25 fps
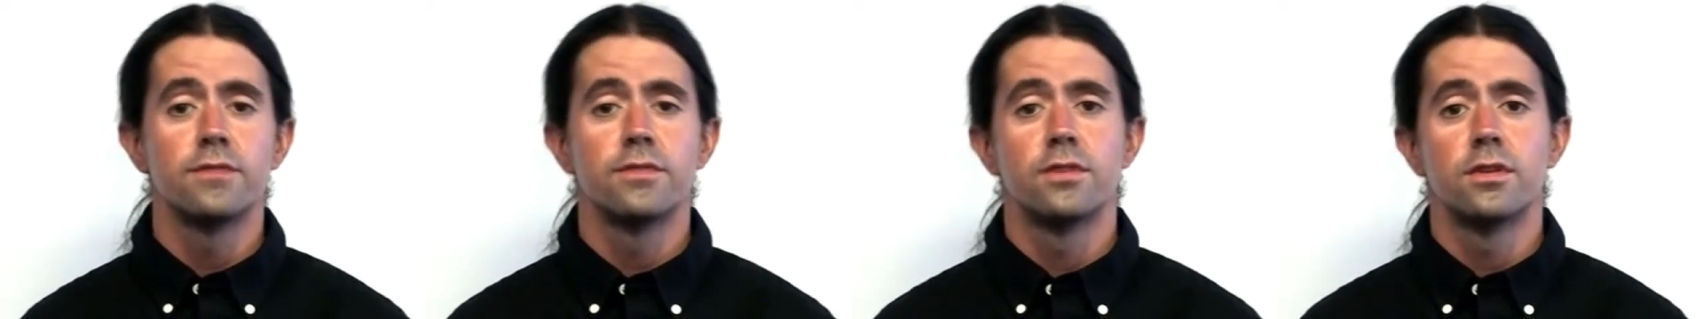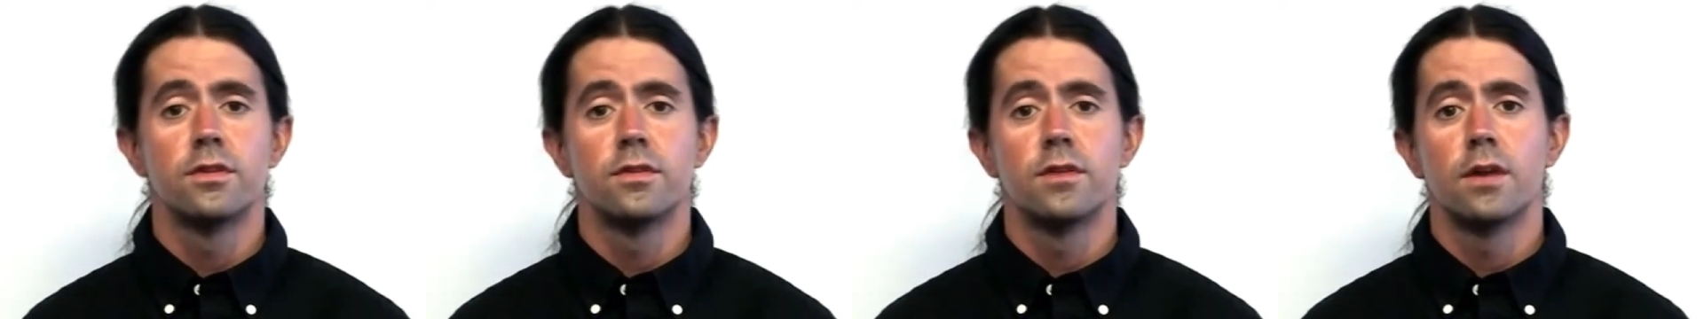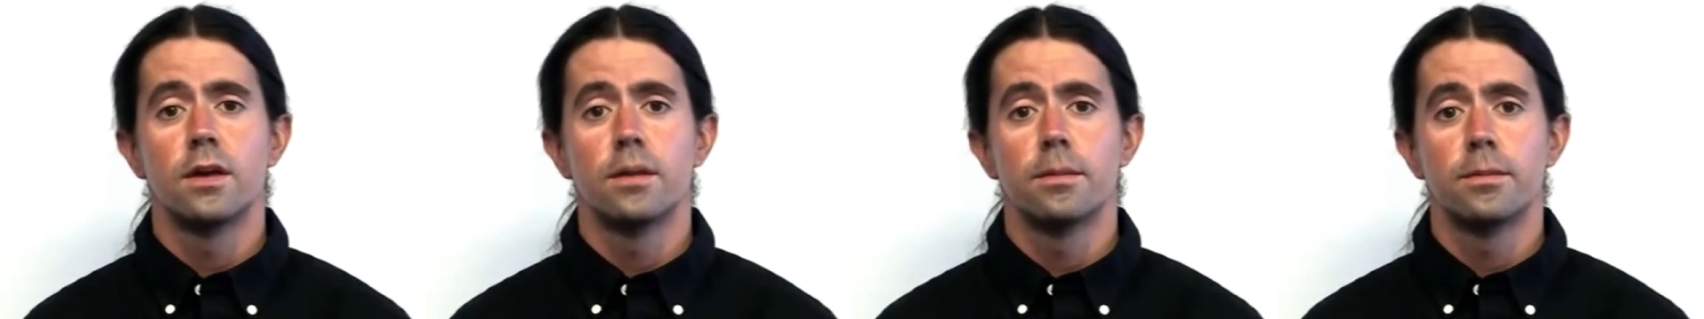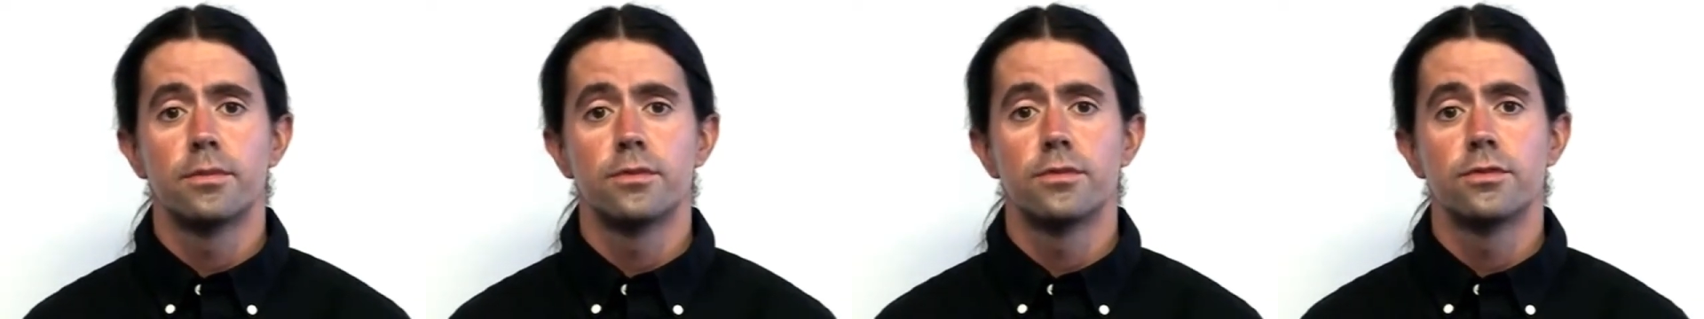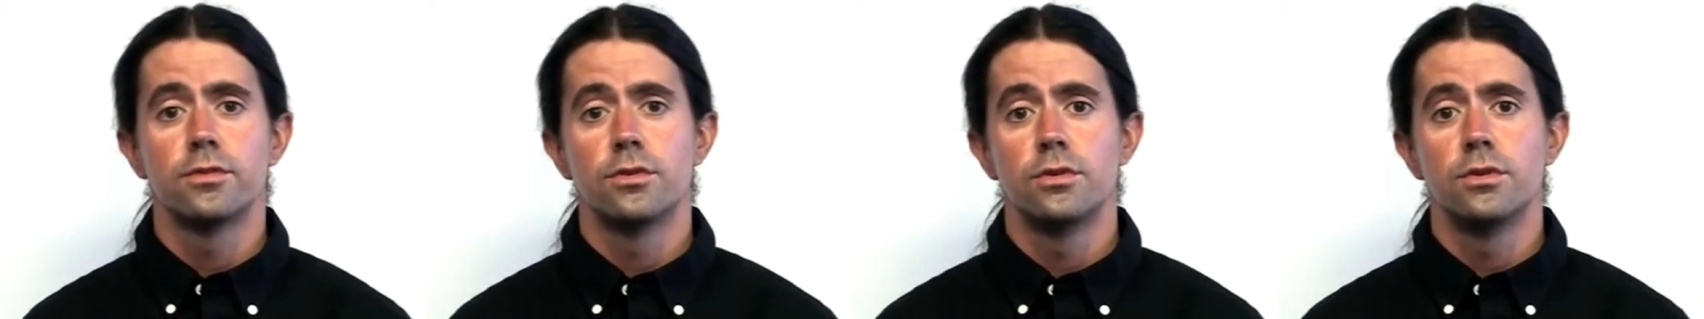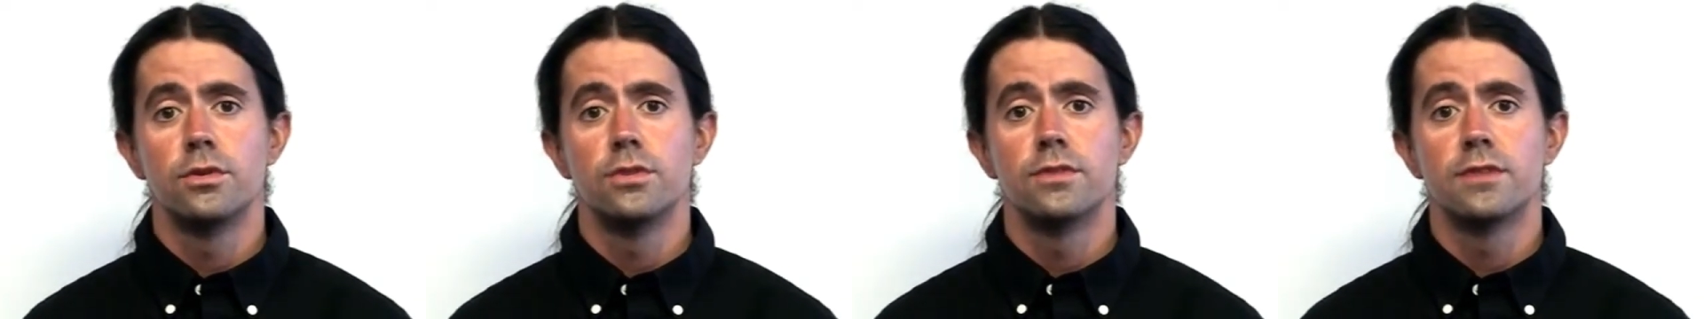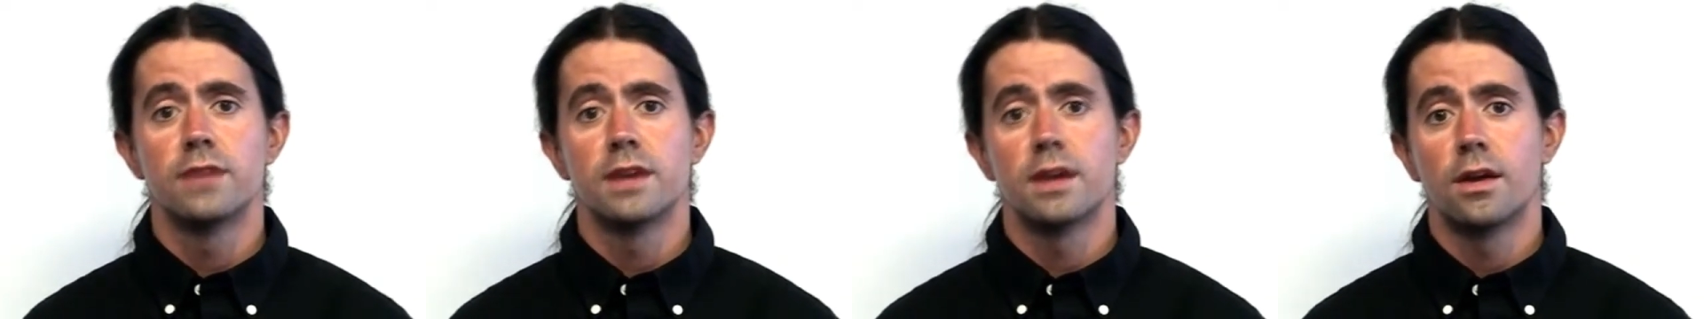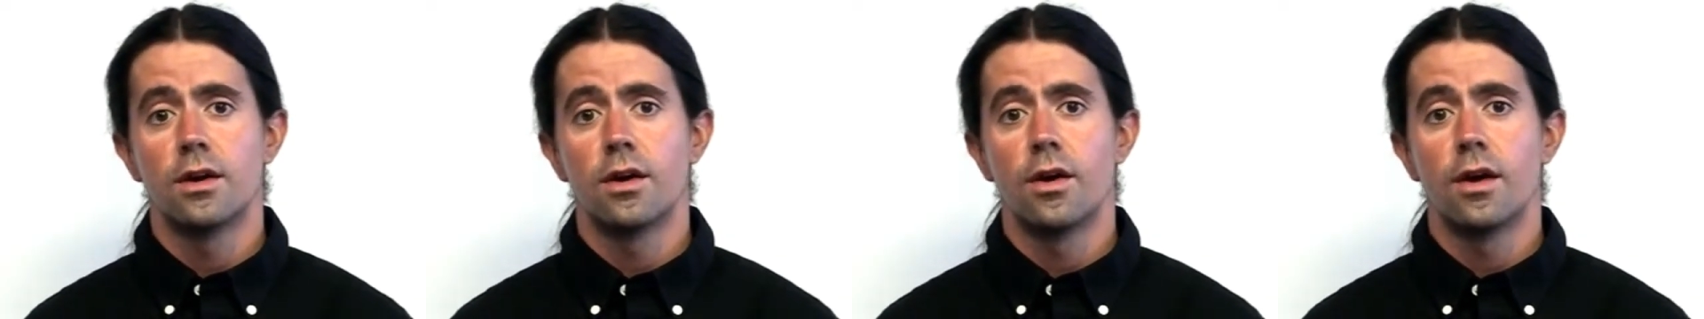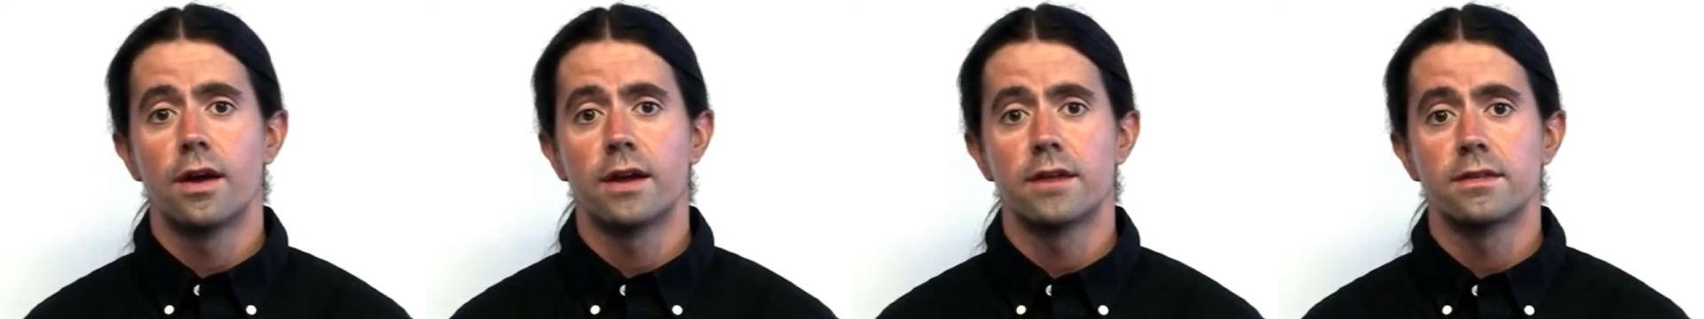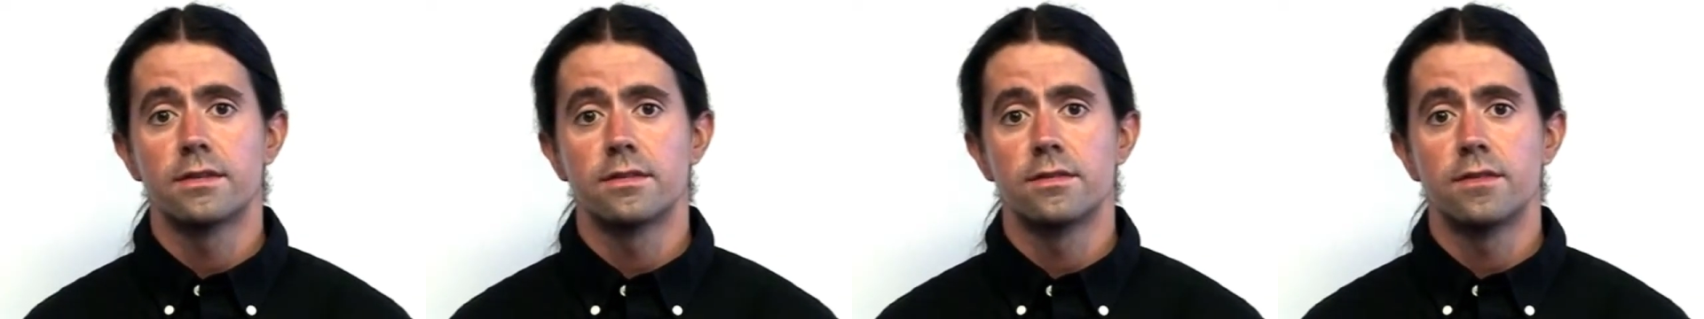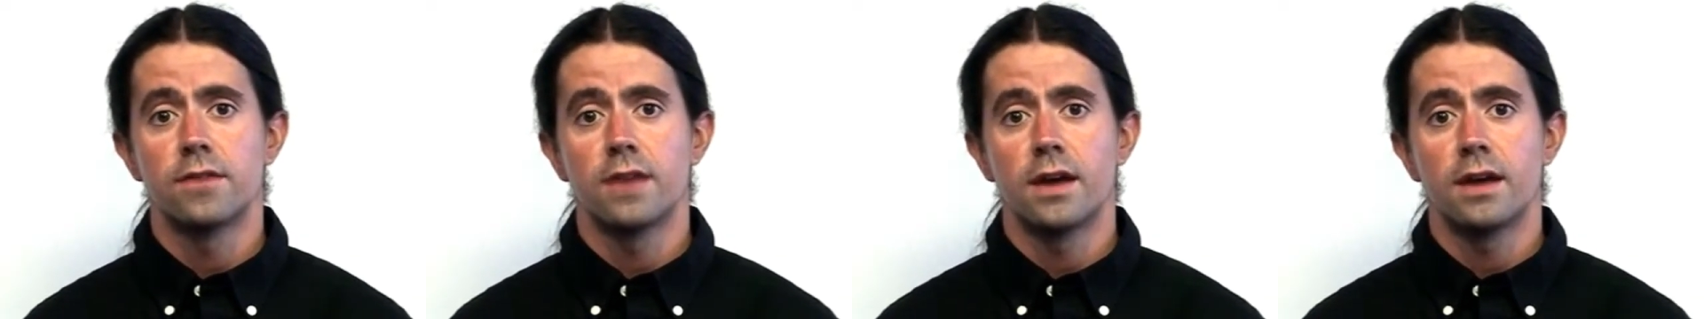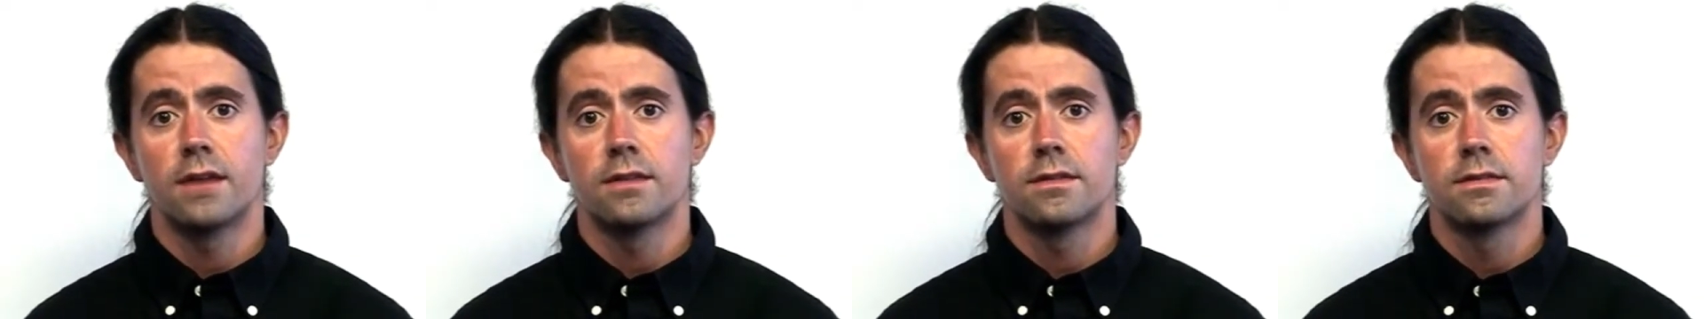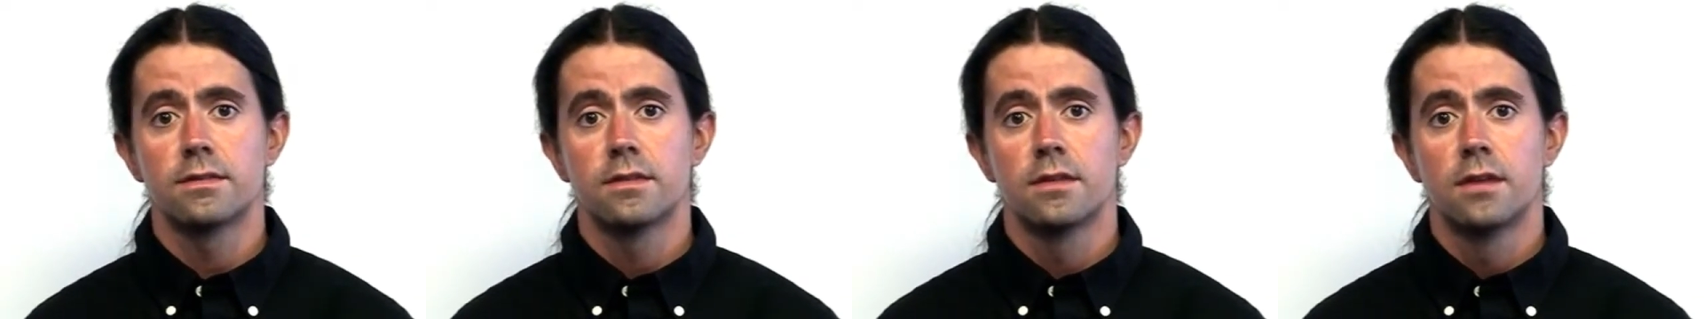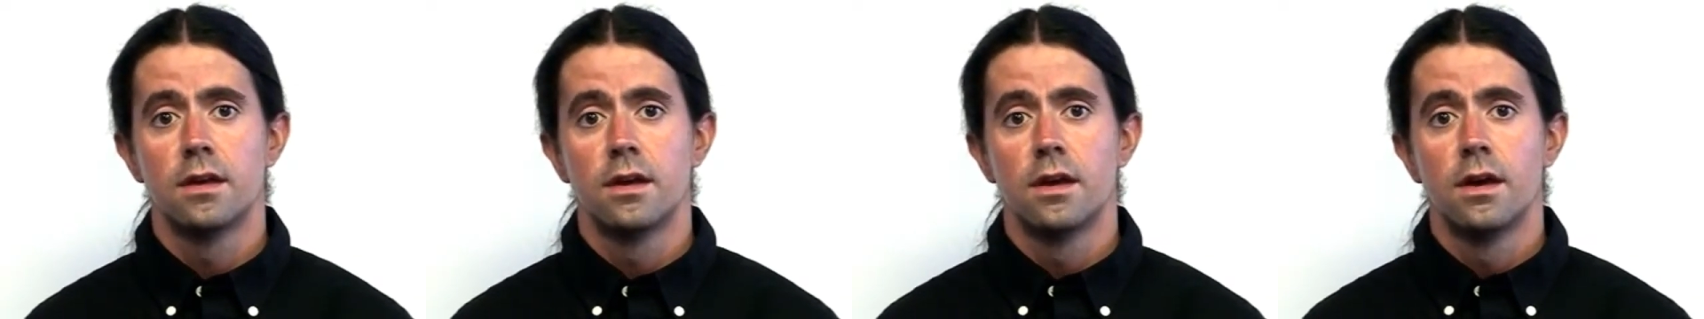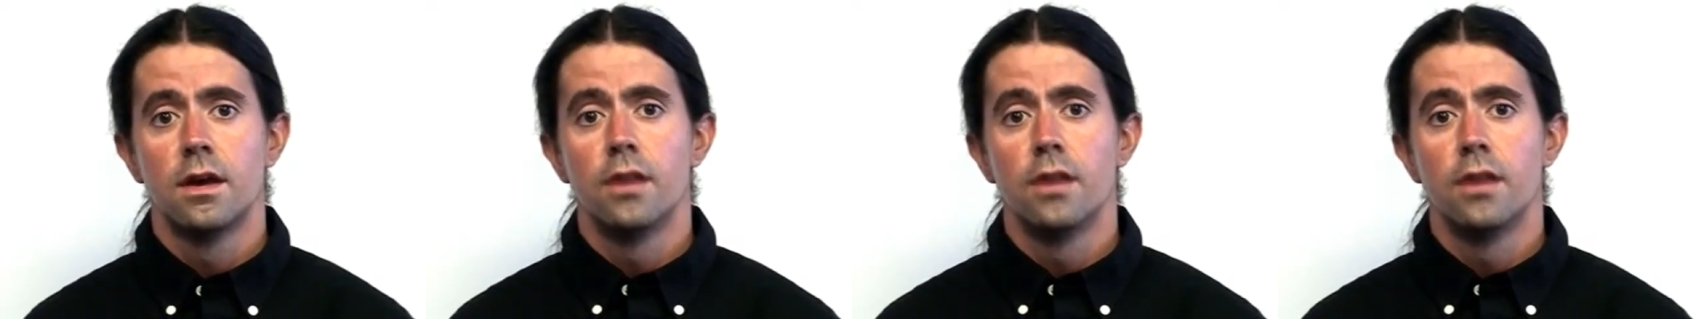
for developers who are using an RX device.